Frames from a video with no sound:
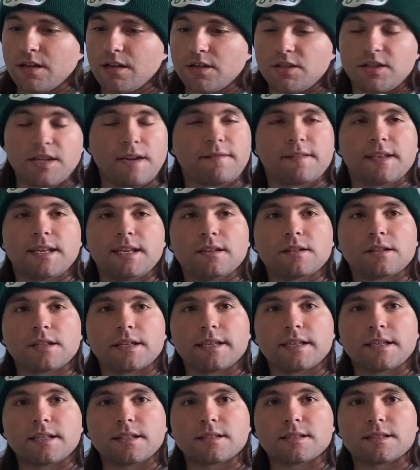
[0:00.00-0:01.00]
Geoff
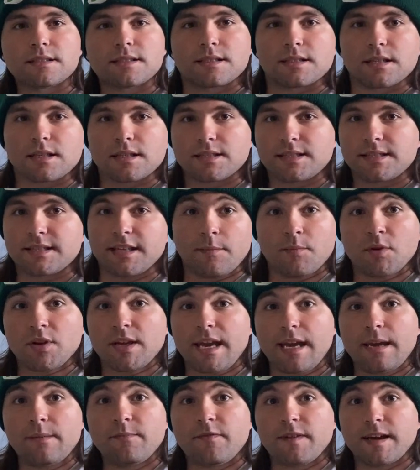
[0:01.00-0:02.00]
Keighley's Summer
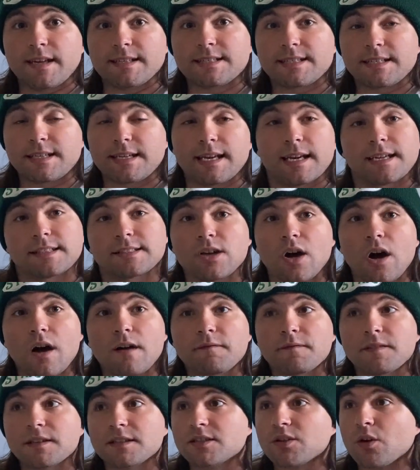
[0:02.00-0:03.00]
Game Fest kicked
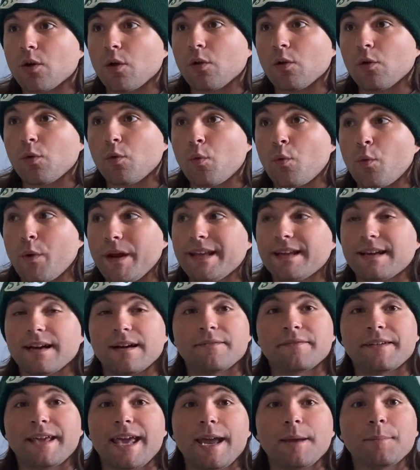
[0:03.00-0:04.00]
off this whole week
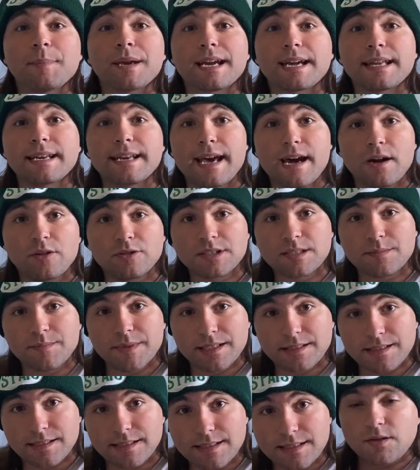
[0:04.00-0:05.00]
of gaming
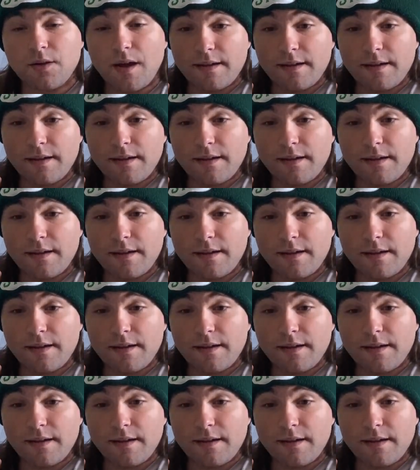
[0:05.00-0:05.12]
announcements.